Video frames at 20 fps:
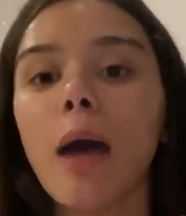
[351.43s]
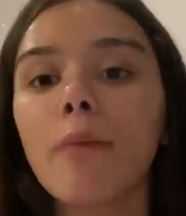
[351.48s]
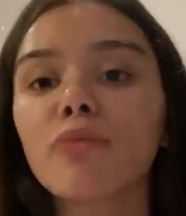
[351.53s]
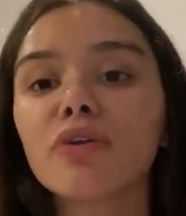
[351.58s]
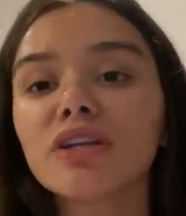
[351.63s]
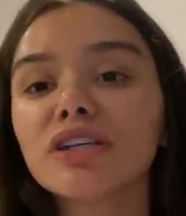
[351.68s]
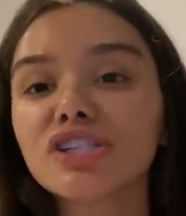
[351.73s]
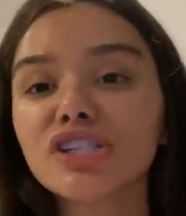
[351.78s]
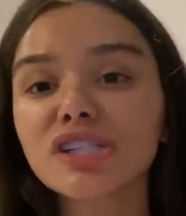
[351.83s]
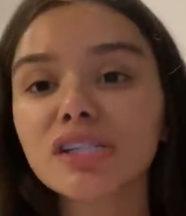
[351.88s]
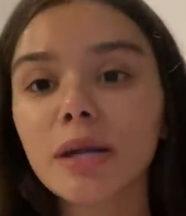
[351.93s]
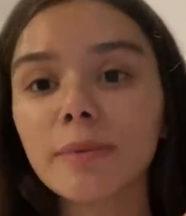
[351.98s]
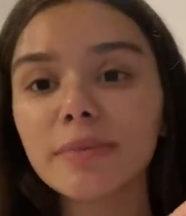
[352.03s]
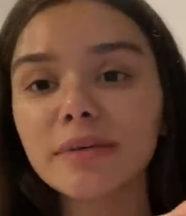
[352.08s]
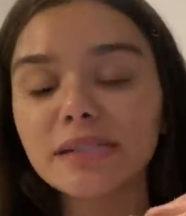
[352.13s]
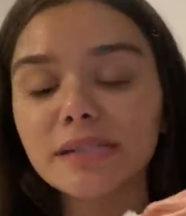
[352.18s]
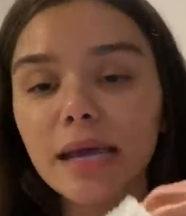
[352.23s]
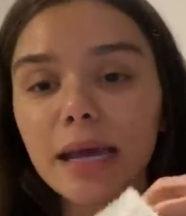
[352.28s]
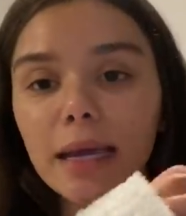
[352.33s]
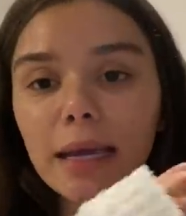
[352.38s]
I'm really just going to be
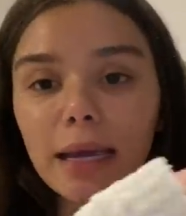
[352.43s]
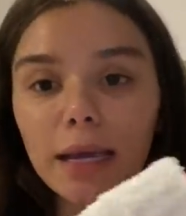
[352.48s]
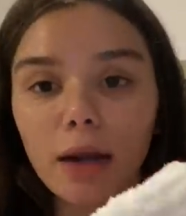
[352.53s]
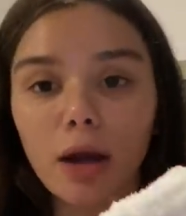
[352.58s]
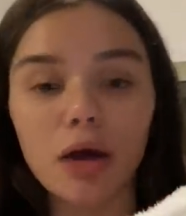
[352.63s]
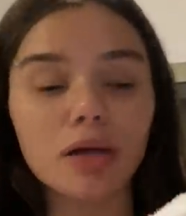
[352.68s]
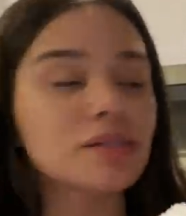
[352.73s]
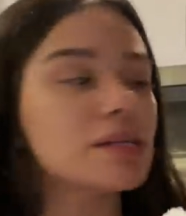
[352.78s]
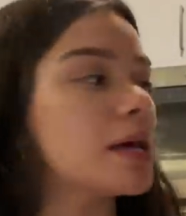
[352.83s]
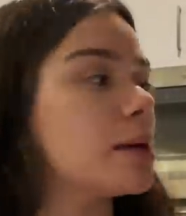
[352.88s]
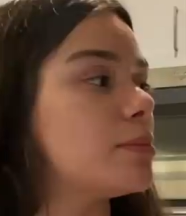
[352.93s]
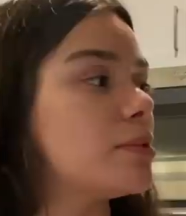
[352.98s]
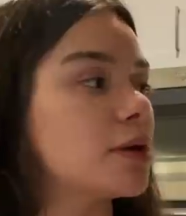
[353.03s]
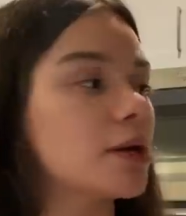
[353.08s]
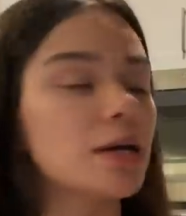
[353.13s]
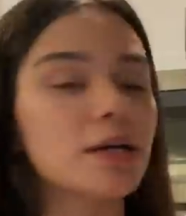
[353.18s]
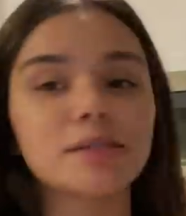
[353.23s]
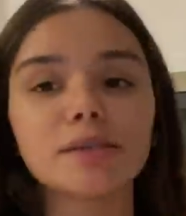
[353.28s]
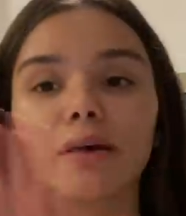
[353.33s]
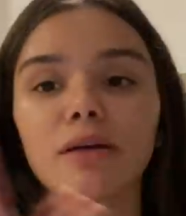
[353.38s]
staying in all day
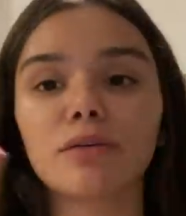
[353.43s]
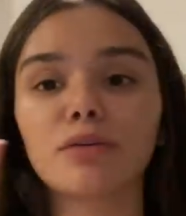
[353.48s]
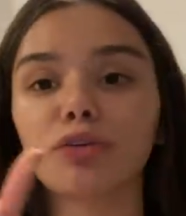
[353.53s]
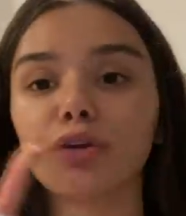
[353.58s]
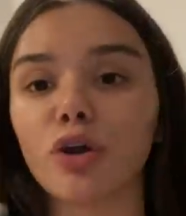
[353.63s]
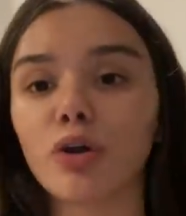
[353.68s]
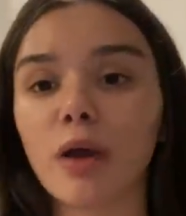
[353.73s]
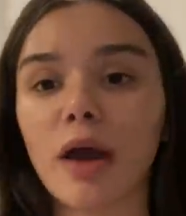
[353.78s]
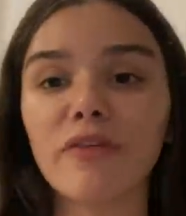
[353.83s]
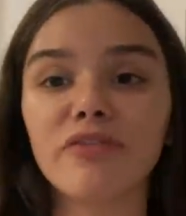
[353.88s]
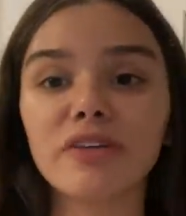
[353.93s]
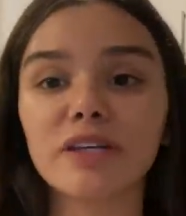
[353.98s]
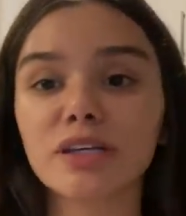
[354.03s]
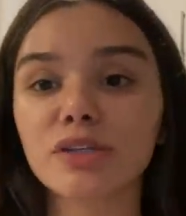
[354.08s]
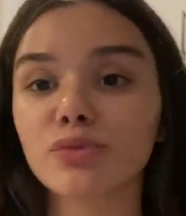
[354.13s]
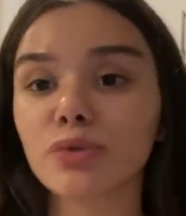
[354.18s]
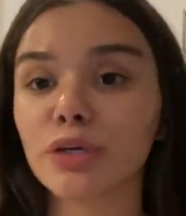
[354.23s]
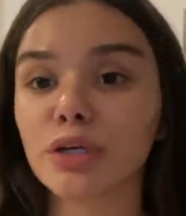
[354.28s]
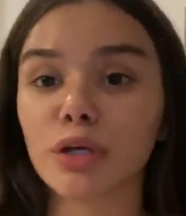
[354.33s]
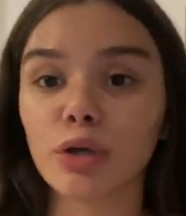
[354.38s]
because, you know,
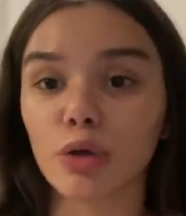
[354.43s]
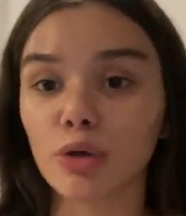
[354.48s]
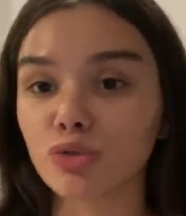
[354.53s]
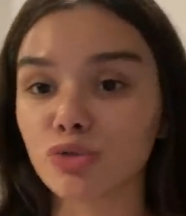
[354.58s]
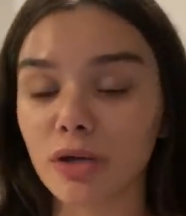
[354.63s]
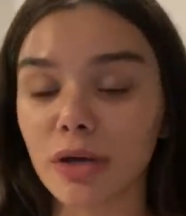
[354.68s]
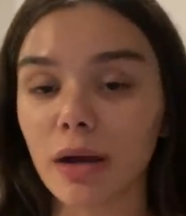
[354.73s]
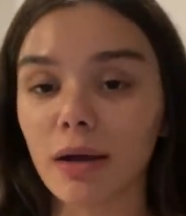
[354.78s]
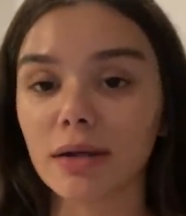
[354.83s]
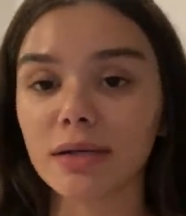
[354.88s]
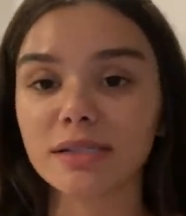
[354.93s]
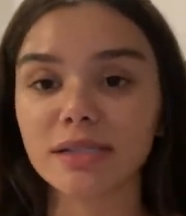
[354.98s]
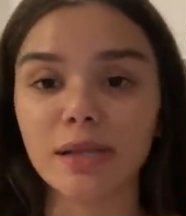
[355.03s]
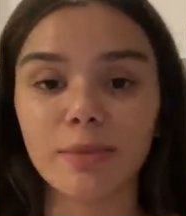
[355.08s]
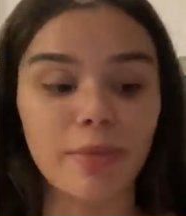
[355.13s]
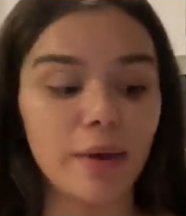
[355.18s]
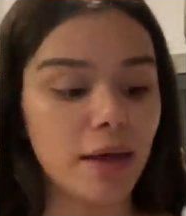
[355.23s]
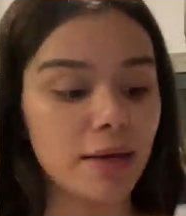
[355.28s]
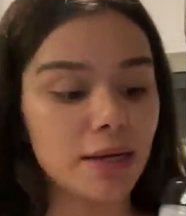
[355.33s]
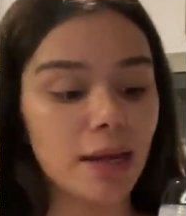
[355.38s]
everything's really closed right now because of the
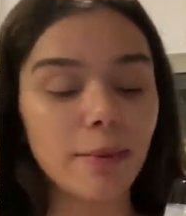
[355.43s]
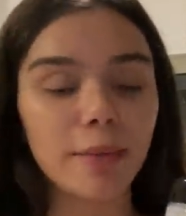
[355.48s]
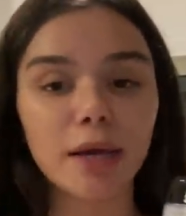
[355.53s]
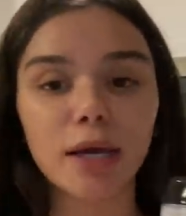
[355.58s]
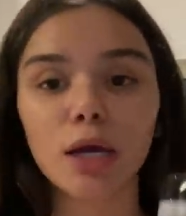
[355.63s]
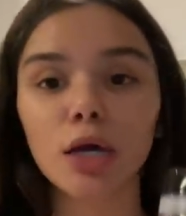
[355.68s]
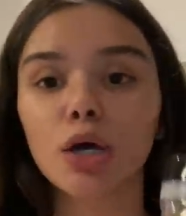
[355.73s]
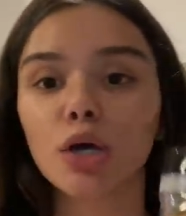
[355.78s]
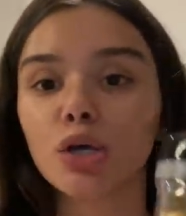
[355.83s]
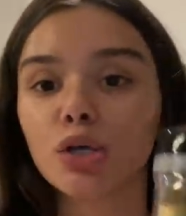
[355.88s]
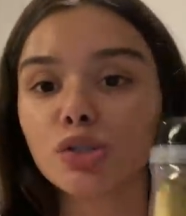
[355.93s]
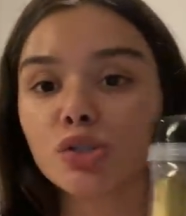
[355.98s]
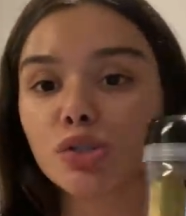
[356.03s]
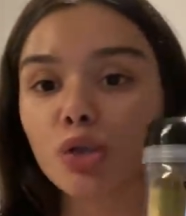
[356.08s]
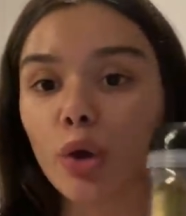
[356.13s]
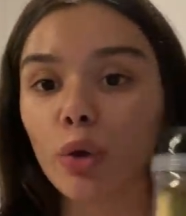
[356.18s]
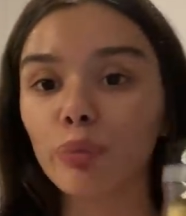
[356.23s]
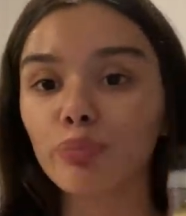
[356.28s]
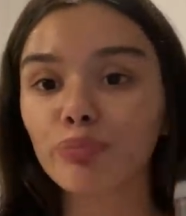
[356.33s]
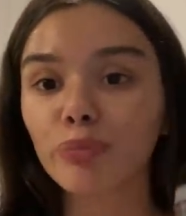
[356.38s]
pandemic.
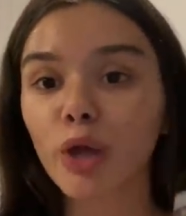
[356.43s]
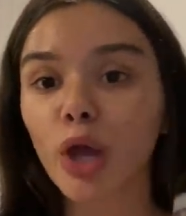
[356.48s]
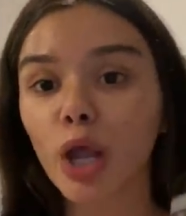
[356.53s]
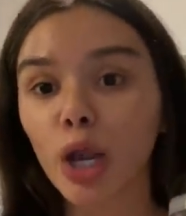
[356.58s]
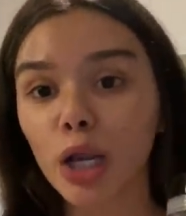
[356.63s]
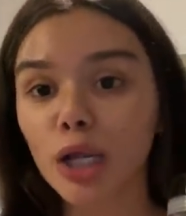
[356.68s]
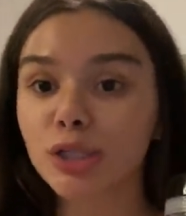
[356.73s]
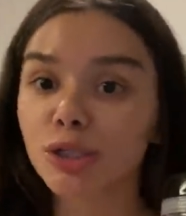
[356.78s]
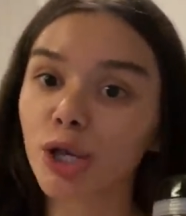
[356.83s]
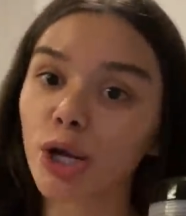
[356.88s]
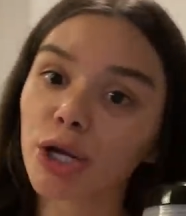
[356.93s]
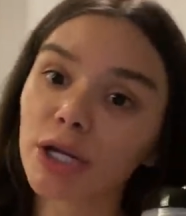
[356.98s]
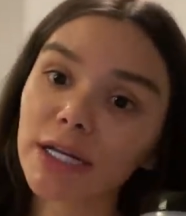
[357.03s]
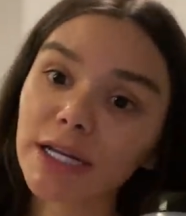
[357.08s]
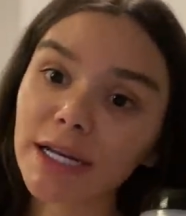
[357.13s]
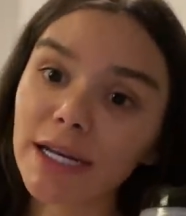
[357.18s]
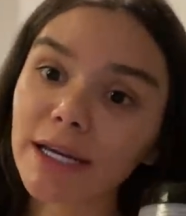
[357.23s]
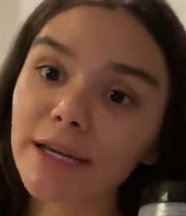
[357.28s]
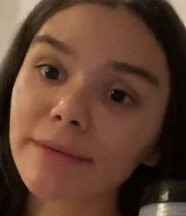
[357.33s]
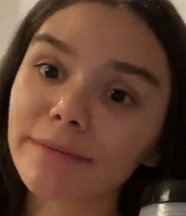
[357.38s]
So let's start
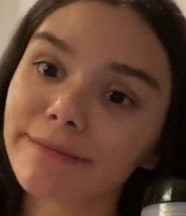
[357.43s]
cleaning.